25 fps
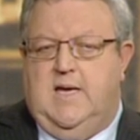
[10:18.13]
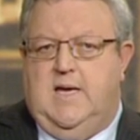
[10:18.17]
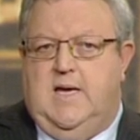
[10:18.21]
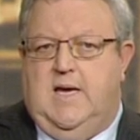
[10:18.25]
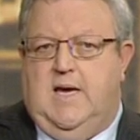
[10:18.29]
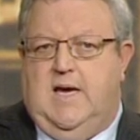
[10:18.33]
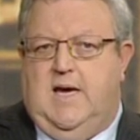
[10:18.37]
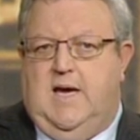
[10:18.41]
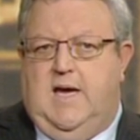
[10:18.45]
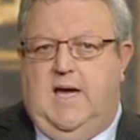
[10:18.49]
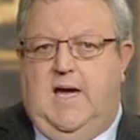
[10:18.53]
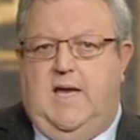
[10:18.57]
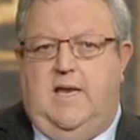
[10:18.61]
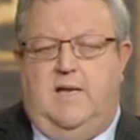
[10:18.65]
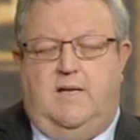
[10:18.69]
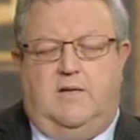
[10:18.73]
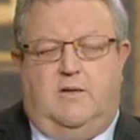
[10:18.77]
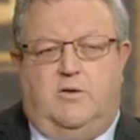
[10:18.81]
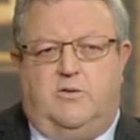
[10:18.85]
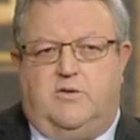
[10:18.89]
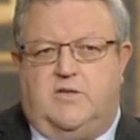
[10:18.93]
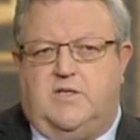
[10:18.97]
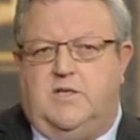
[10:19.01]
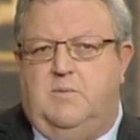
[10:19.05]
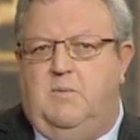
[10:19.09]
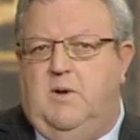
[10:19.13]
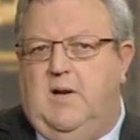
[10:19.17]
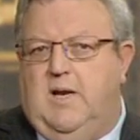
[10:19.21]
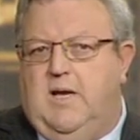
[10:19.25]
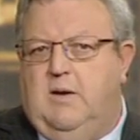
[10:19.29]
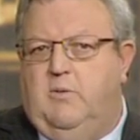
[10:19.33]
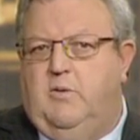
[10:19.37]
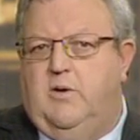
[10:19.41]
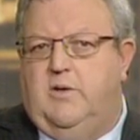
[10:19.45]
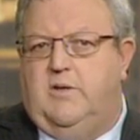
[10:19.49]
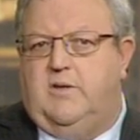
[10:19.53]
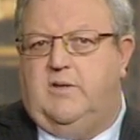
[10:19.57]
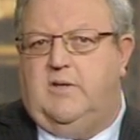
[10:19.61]
And look, similarly
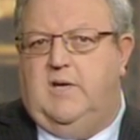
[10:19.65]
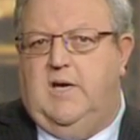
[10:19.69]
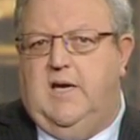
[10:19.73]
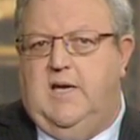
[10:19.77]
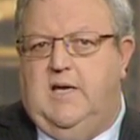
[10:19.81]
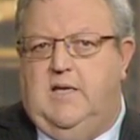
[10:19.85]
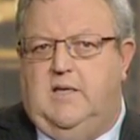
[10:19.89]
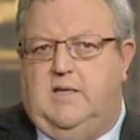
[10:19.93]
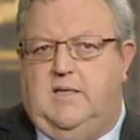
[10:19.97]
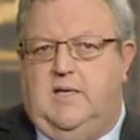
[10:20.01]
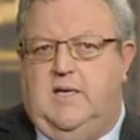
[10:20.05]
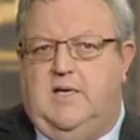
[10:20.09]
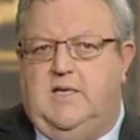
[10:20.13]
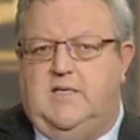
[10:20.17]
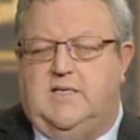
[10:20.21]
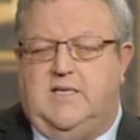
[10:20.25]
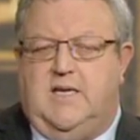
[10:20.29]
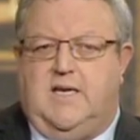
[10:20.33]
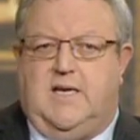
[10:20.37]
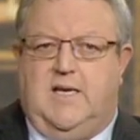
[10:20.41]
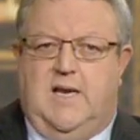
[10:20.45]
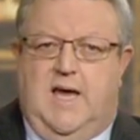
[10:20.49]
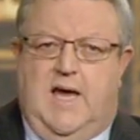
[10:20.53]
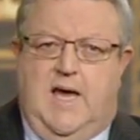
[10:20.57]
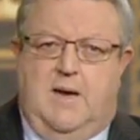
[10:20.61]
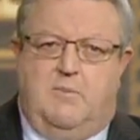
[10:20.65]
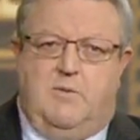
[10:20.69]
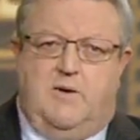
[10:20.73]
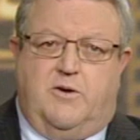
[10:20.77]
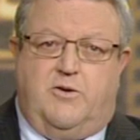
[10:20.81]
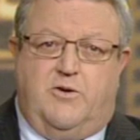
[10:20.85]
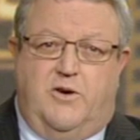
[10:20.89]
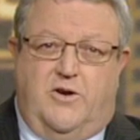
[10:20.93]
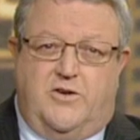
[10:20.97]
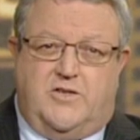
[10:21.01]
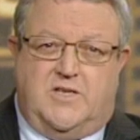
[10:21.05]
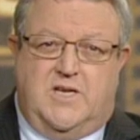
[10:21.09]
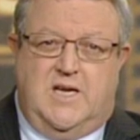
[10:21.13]
with the second harbour
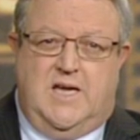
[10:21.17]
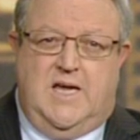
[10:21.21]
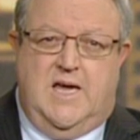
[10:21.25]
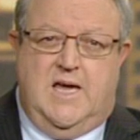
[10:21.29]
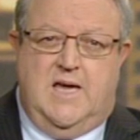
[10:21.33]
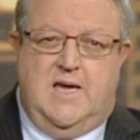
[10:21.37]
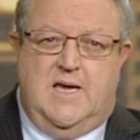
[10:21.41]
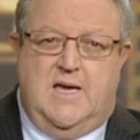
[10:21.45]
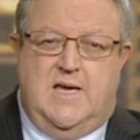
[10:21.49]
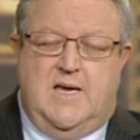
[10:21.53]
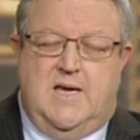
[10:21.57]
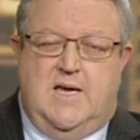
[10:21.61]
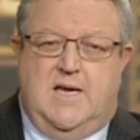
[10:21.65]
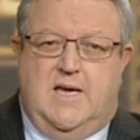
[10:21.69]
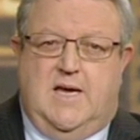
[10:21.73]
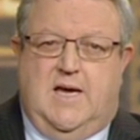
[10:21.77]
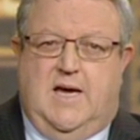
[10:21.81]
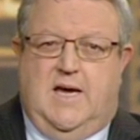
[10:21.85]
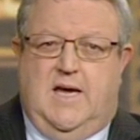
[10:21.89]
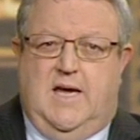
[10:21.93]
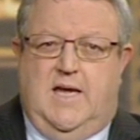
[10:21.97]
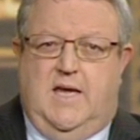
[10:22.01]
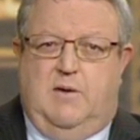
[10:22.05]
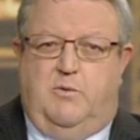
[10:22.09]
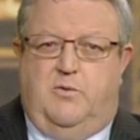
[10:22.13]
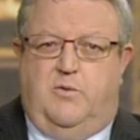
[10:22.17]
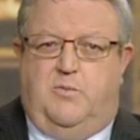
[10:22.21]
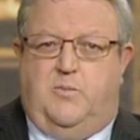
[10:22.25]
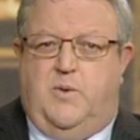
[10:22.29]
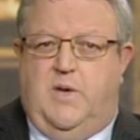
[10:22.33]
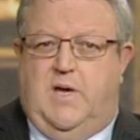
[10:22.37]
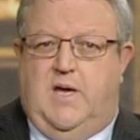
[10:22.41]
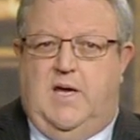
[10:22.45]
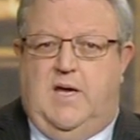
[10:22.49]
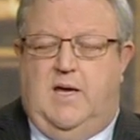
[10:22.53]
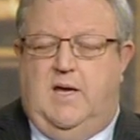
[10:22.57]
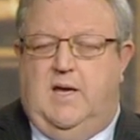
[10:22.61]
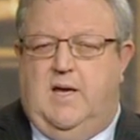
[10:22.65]
crossing, it would
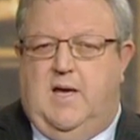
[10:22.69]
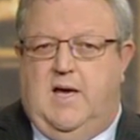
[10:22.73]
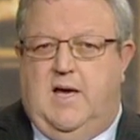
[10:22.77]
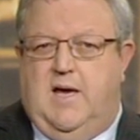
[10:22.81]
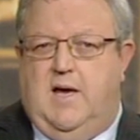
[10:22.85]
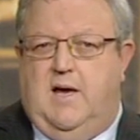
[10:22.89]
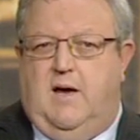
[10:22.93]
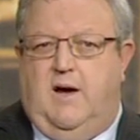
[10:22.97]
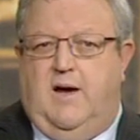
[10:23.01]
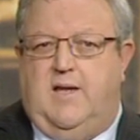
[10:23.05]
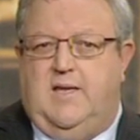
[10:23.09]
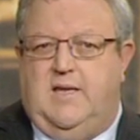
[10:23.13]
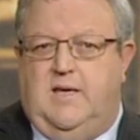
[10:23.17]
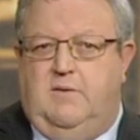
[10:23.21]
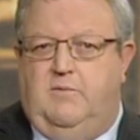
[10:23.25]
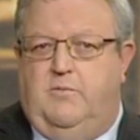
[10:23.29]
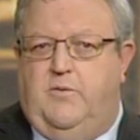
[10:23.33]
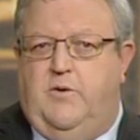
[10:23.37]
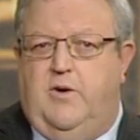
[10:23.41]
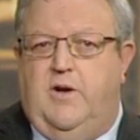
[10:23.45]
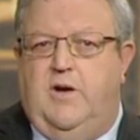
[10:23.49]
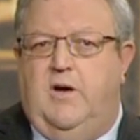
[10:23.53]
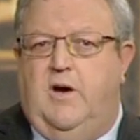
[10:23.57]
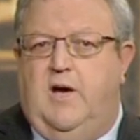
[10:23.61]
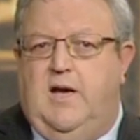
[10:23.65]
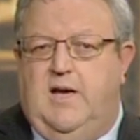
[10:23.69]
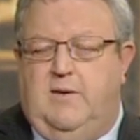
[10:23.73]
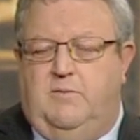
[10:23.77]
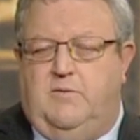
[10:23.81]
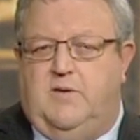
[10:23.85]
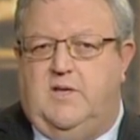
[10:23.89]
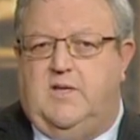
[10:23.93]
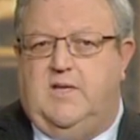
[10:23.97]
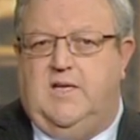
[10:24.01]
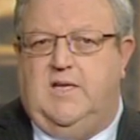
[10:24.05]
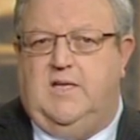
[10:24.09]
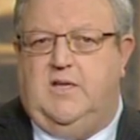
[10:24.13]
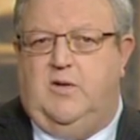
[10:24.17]
be, I think, very naive to
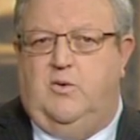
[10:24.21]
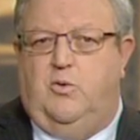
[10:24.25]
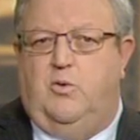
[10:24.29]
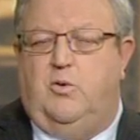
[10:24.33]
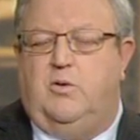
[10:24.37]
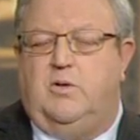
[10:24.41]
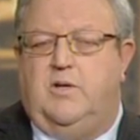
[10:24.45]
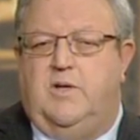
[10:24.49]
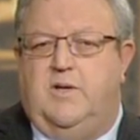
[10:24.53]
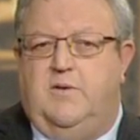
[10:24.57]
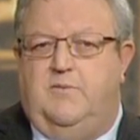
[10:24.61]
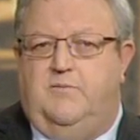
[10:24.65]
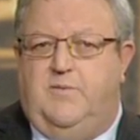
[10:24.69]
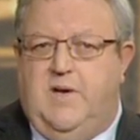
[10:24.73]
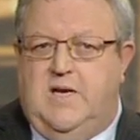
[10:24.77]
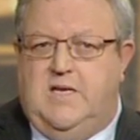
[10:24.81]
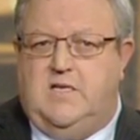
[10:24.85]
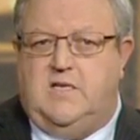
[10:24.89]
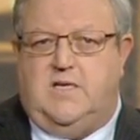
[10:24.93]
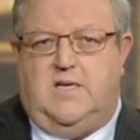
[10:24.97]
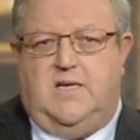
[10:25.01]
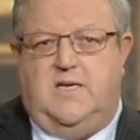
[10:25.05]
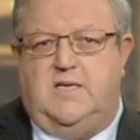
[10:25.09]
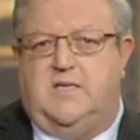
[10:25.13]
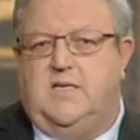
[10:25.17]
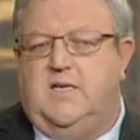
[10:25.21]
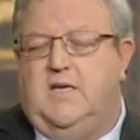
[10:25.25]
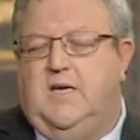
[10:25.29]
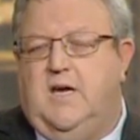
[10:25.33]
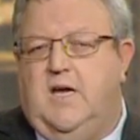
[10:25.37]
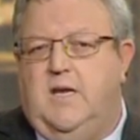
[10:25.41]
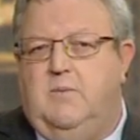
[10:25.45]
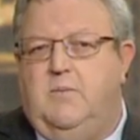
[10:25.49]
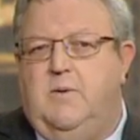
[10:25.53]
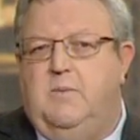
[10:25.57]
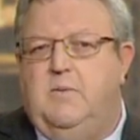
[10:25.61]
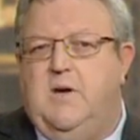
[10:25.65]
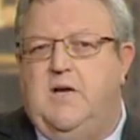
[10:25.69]
think that Auckland eventually isn't going
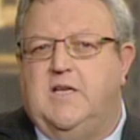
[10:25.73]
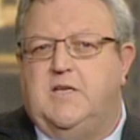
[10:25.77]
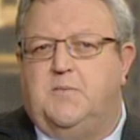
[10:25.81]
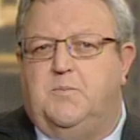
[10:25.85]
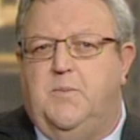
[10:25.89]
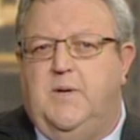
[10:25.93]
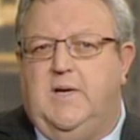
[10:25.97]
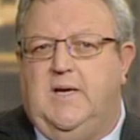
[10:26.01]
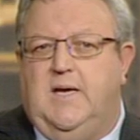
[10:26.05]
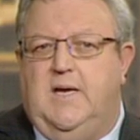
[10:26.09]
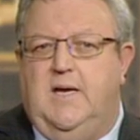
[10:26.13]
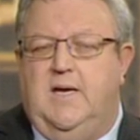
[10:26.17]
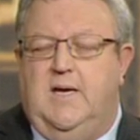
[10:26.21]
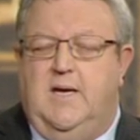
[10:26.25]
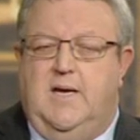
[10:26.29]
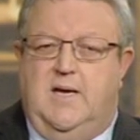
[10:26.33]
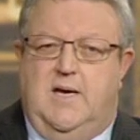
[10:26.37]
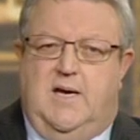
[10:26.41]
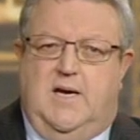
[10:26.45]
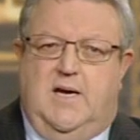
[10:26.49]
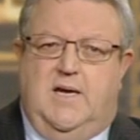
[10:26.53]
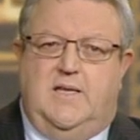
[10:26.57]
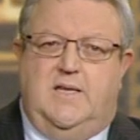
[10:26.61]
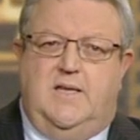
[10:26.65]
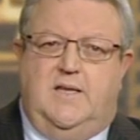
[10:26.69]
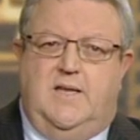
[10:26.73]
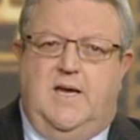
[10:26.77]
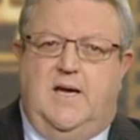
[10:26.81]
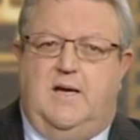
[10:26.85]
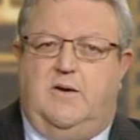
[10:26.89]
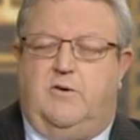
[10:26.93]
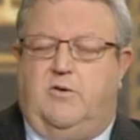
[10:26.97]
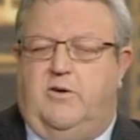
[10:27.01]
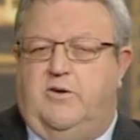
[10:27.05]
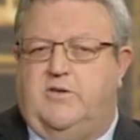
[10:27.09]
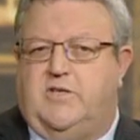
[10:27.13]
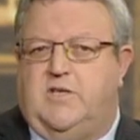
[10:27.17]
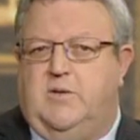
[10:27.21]
to be much bigger and that
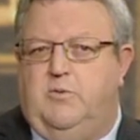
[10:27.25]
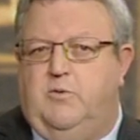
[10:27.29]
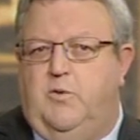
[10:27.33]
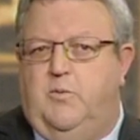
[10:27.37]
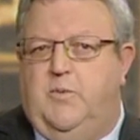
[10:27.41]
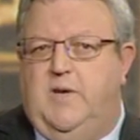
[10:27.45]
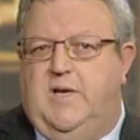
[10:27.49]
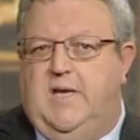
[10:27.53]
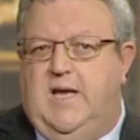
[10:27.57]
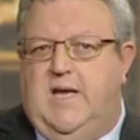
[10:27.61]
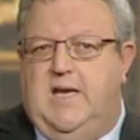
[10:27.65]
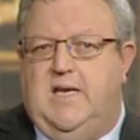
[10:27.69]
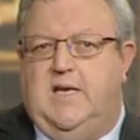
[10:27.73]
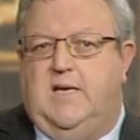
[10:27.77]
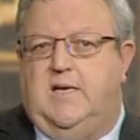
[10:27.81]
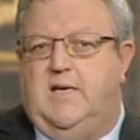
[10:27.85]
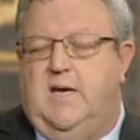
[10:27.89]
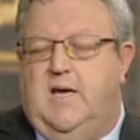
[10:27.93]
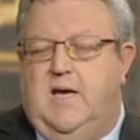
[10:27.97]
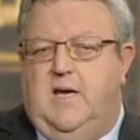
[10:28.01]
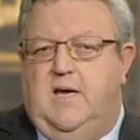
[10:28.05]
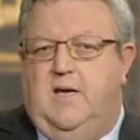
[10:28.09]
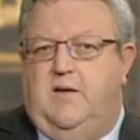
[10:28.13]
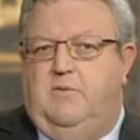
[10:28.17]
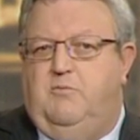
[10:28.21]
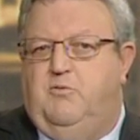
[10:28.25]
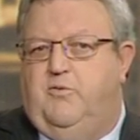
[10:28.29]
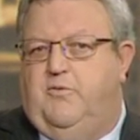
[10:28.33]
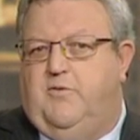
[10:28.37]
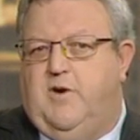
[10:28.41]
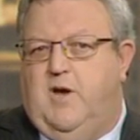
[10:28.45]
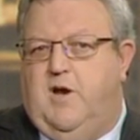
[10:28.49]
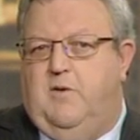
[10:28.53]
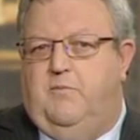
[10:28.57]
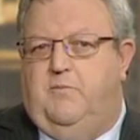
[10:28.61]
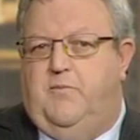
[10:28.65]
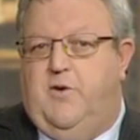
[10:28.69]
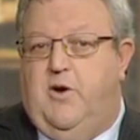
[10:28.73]
crossing will be needed. We've
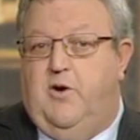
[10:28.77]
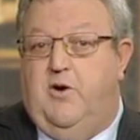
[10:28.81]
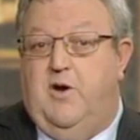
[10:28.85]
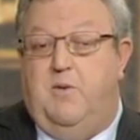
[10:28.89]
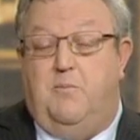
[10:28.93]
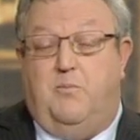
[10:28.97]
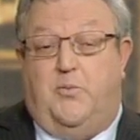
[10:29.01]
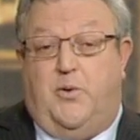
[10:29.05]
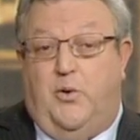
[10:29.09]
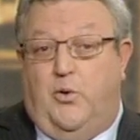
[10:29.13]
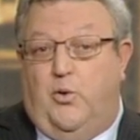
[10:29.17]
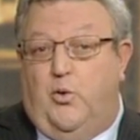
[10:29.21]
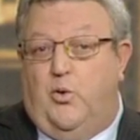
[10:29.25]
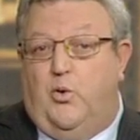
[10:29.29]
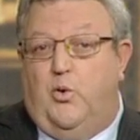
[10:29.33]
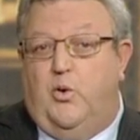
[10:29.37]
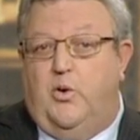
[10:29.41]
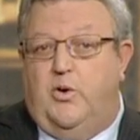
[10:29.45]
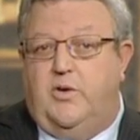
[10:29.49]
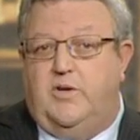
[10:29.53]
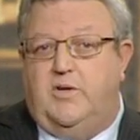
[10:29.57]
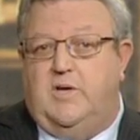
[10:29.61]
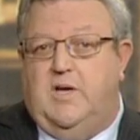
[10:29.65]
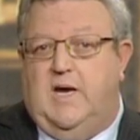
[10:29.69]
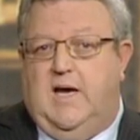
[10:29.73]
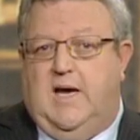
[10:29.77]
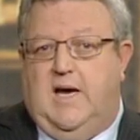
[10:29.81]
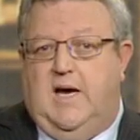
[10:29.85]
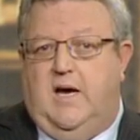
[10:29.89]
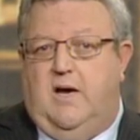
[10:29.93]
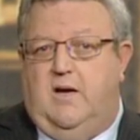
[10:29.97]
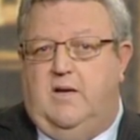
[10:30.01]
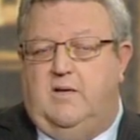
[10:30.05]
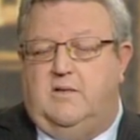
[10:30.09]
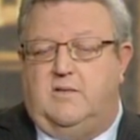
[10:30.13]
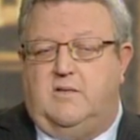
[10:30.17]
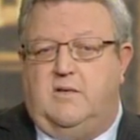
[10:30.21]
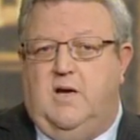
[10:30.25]
got a very broad
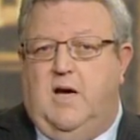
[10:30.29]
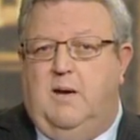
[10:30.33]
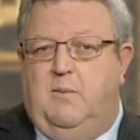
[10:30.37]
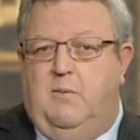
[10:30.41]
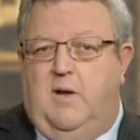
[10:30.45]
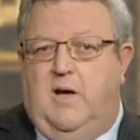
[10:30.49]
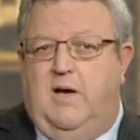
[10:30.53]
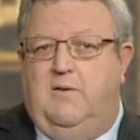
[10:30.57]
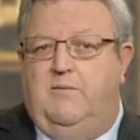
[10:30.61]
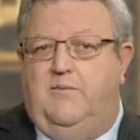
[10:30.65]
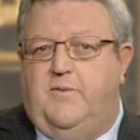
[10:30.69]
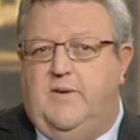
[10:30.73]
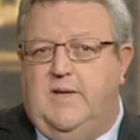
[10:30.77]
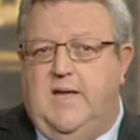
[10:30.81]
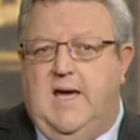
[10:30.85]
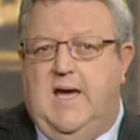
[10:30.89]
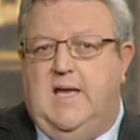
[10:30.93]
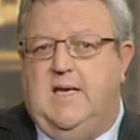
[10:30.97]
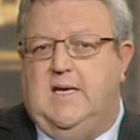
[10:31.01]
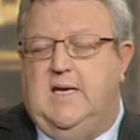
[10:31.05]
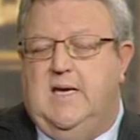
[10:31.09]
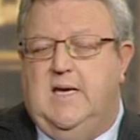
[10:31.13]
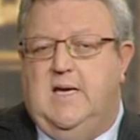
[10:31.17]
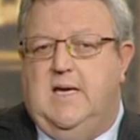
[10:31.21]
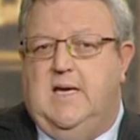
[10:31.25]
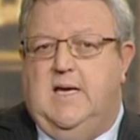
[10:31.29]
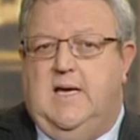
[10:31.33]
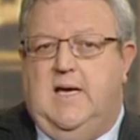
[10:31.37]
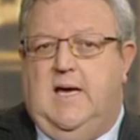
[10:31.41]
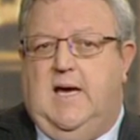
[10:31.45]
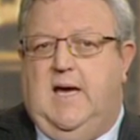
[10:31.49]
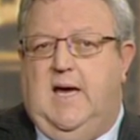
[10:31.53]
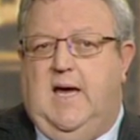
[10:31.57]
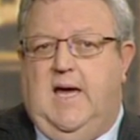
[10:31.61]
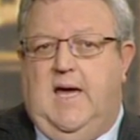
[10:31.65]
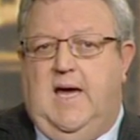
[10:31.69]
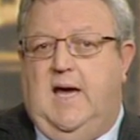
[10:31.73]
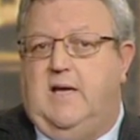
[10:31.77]
timeline for that,
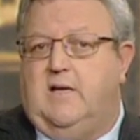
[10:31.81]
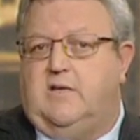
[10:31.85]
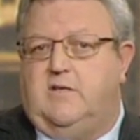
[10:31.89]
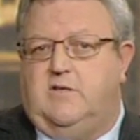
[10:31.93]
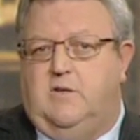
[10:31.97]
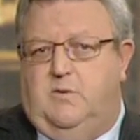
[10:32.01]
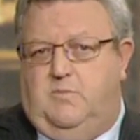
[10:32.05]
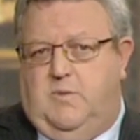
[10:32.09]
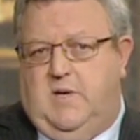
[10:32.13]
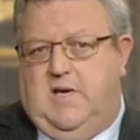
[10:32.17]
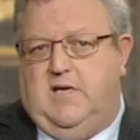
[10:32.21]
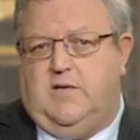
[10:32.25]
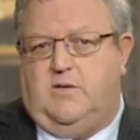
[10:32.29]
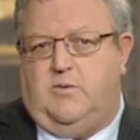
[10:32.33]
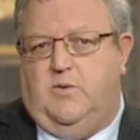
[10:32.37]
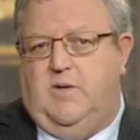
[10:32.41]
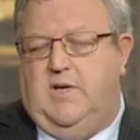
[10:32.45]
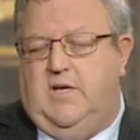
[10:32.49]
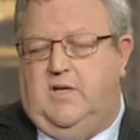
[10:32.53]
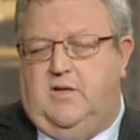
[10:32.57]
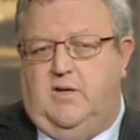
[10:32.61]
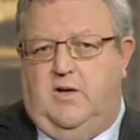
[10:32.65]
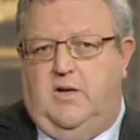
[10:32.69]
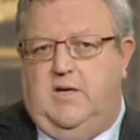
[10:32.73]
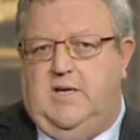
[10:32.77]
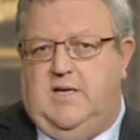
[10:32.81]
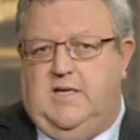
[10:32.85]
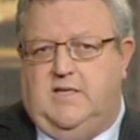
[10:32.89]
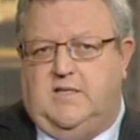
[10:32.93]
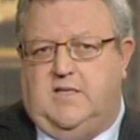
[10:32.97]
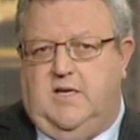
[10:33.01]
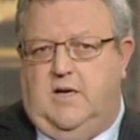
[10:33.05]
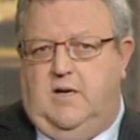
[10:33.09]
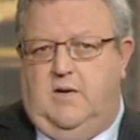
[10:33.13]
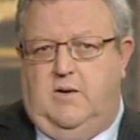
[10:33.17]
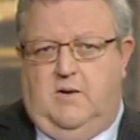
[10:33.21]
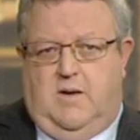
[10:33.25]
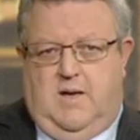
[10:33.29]
out to about 2030.
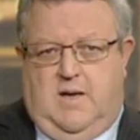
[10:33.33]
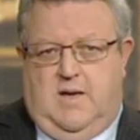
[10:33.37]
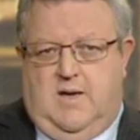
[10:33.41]
So